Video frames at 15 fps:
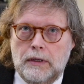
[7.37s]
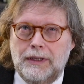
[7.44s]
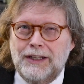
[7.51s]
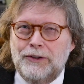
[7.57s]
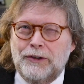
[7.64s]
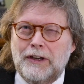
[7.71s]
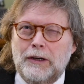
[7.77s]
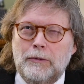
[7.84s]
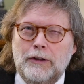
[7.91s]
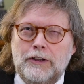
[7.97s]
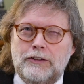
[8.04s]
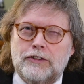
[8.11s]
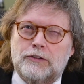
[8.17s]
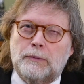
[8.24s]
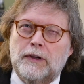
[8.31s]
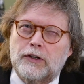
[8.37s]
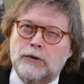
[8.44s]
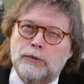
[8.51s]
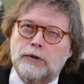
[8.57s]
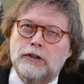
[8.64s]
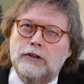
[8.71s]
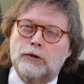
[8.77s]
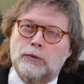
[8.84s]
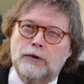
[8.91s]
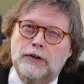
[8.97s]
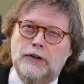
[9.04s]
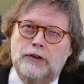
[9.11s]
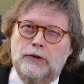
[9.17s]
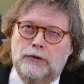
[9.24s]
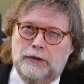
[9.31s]
Hello, Camera Nuts. It's Michael Reed, your one
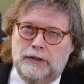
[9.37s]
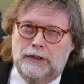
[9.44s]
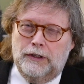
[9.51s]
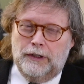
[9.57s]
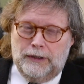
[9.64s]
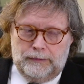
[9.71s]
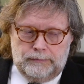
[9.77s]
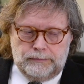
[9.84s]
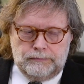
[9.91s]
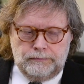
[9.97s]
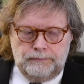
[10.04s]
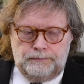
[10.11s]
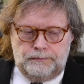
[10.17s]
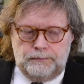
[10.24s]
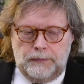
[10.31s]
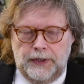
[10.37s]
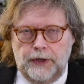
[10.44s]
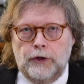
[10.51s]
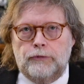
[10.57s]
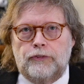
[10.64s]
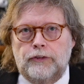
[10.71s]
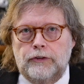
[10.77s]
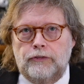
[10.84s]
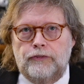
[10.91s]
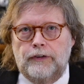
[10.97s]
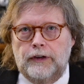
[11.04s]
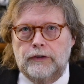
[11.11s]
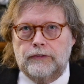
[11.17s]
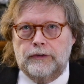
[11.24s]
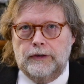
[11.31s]
and only, and hopefully
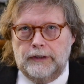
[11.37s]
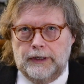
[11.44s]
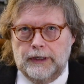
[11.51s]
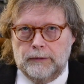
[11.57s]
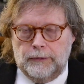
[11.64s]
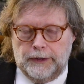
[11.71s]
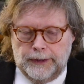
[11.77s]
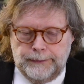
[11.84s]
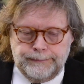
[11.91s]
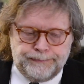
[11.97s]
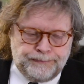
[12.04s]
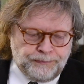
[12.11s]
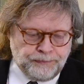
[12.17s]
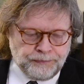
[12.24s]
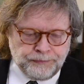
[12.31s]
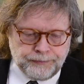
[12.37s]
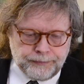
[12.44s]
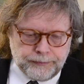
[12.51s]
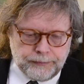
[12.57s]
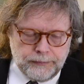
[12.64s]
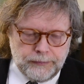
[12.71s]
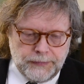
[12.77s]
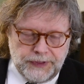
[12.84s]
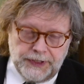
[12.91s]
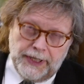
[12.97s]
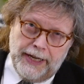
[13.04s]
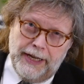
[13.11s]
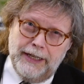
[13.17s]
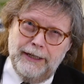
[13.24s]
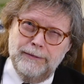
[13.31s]
favorite camera nut.
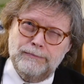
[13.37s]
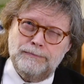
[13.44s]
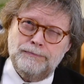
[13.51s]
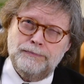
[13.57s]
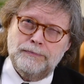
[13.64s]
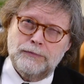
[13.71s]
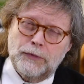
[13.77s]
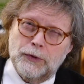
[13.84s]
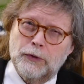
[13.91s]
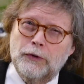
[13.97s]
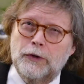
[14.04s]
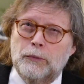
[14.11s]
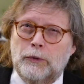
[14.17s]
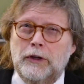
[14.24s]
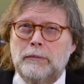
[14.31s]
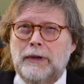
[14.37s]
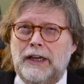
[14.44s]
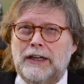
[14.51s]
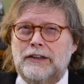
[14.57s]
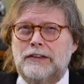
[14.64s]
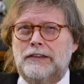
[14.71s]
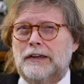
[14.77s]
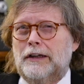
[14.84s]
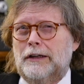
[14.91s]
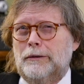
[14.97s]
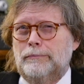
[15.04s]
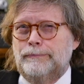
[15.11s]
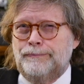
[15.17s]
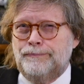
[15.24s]
Today, we're going way back in time.